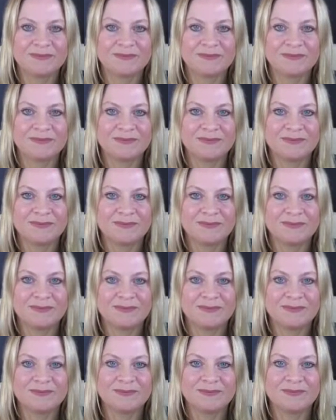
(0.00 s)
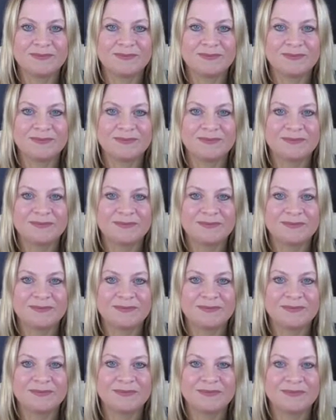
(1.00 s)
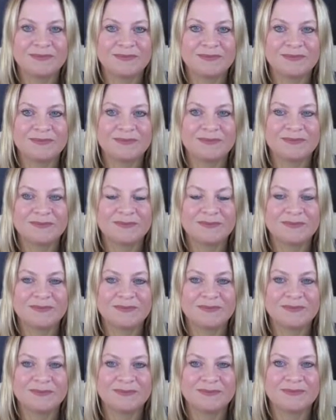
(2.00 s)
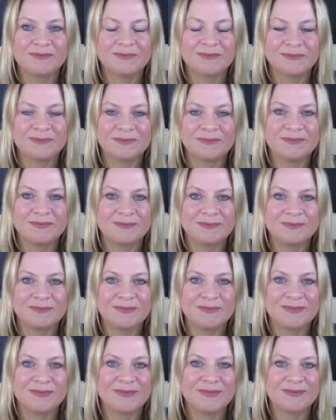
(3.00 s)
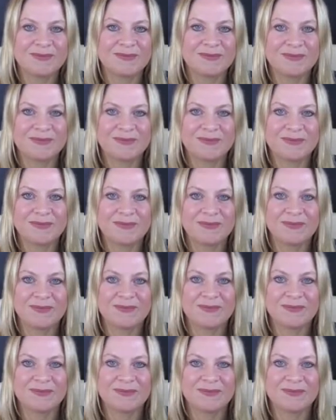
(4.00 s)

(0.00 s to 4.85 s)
(silent)